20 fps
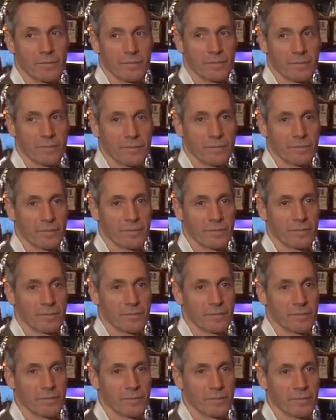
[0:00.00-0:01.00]

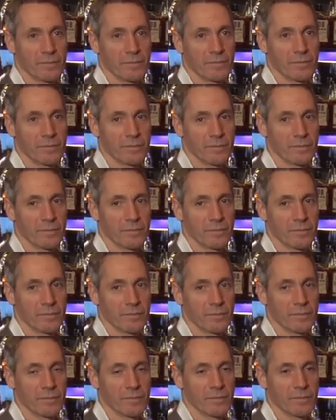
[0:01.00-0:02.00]

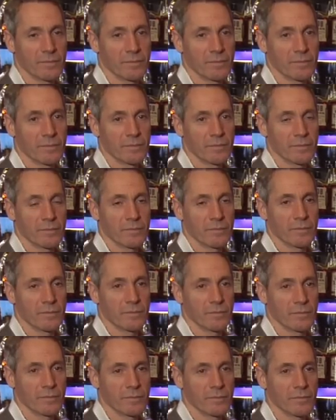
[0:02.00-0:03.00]

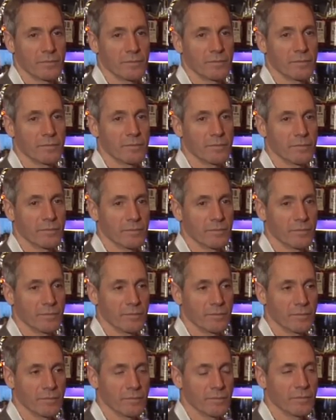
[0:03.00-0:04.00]

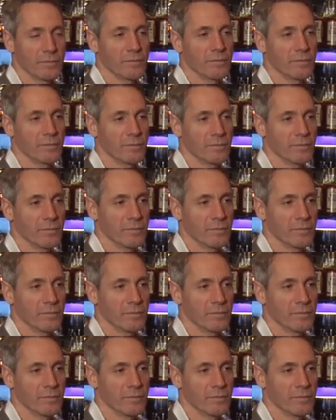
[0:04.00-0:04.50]
(not speaking)